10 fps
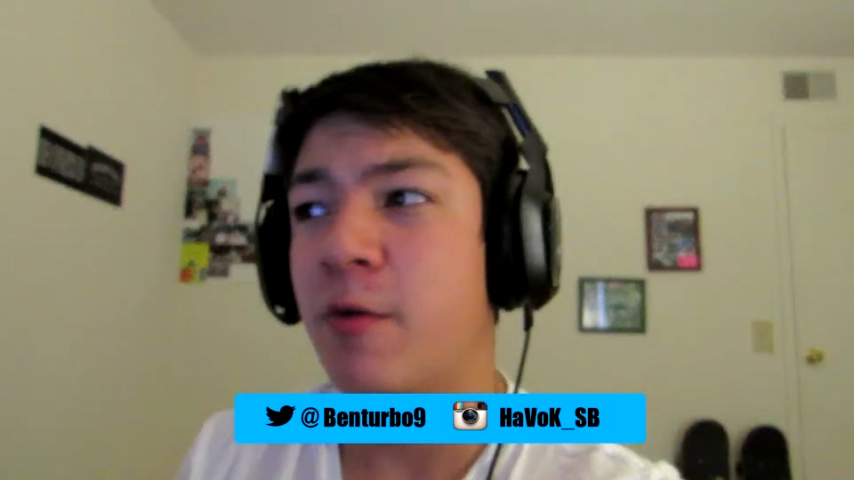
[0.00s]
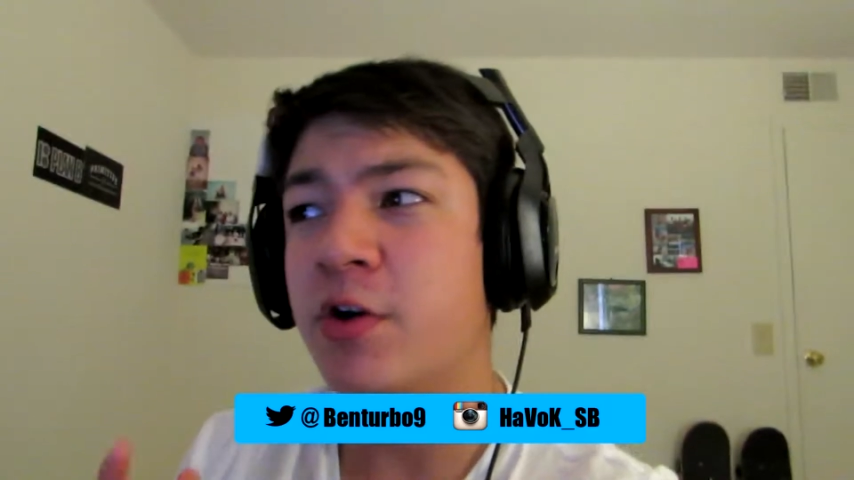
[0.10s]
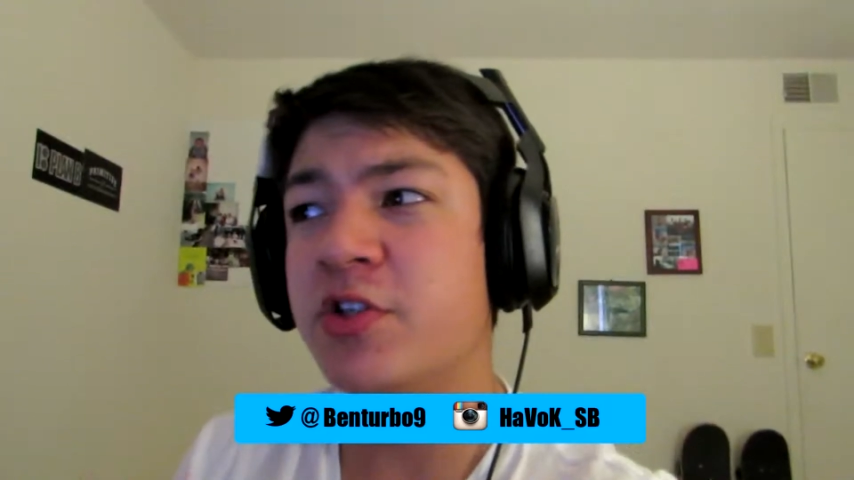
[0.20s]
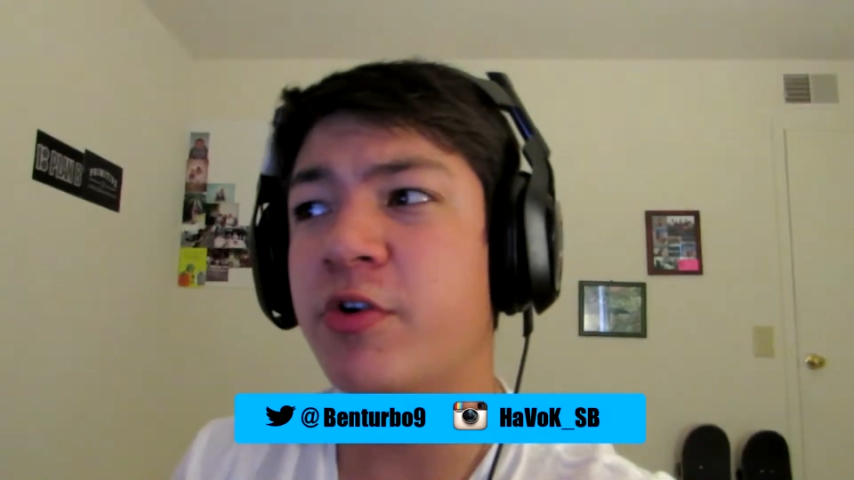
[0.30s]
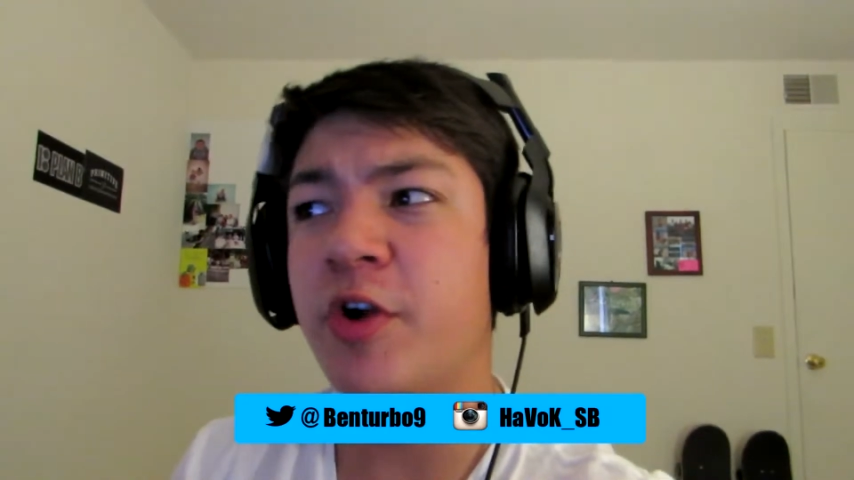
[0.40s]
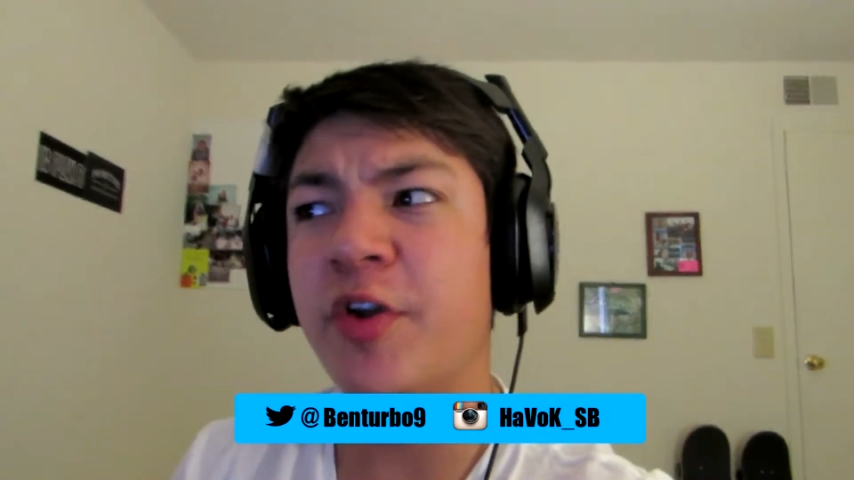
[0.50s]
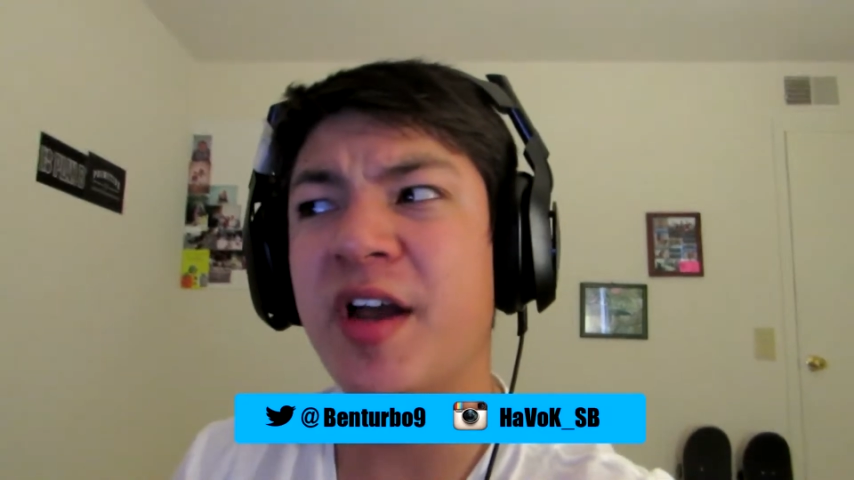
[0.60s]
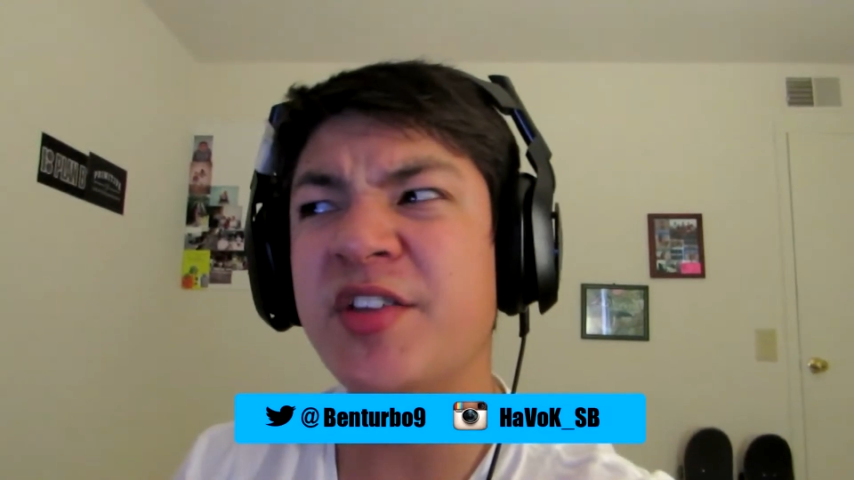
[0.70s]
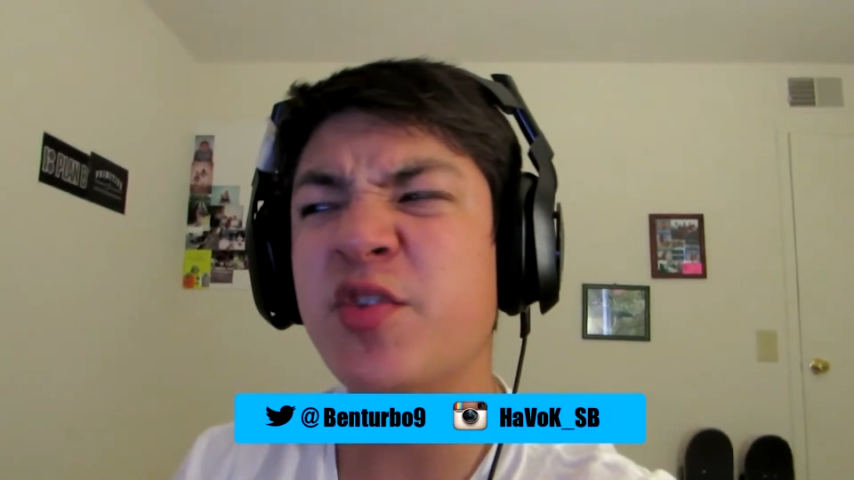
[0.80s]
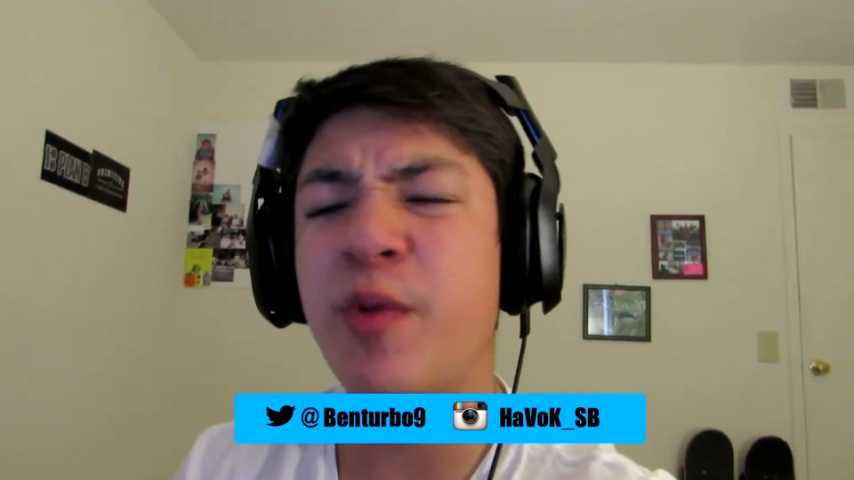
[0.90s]
What's going on,
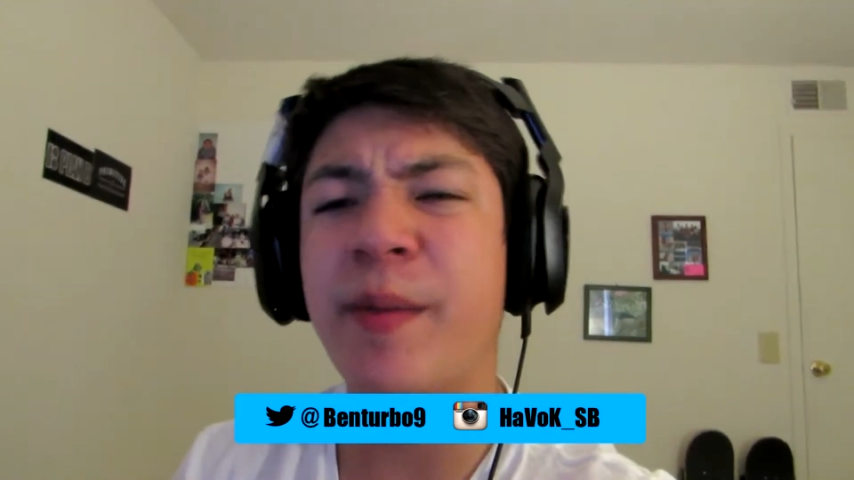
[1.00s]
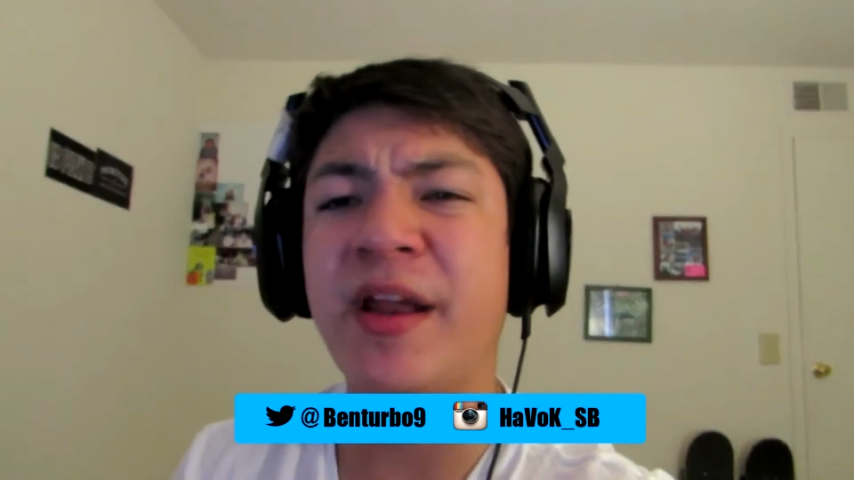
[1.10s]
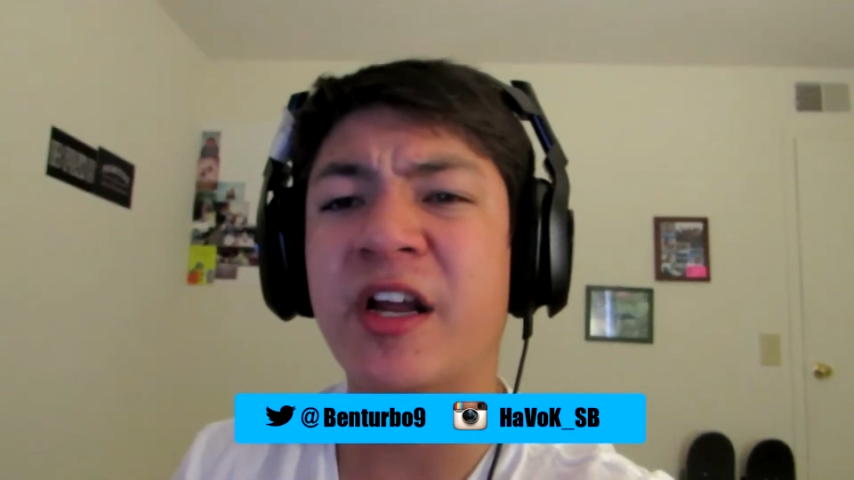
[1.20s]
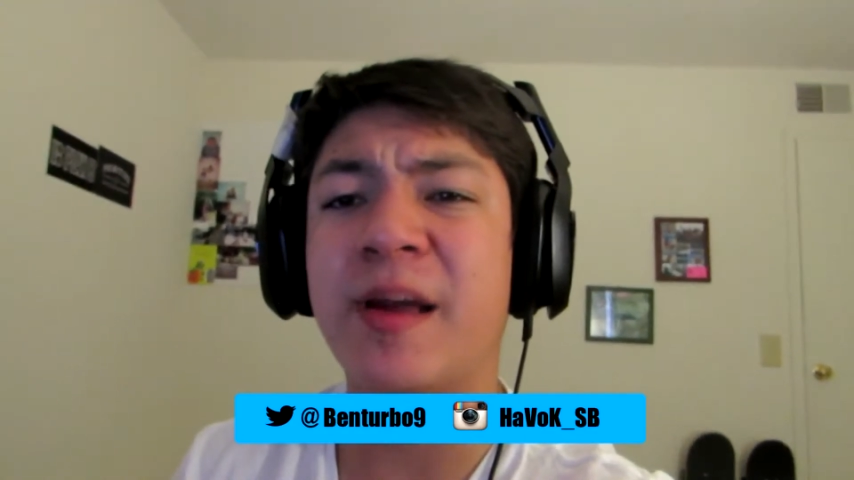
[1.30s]
guys? It's your boy Ben here,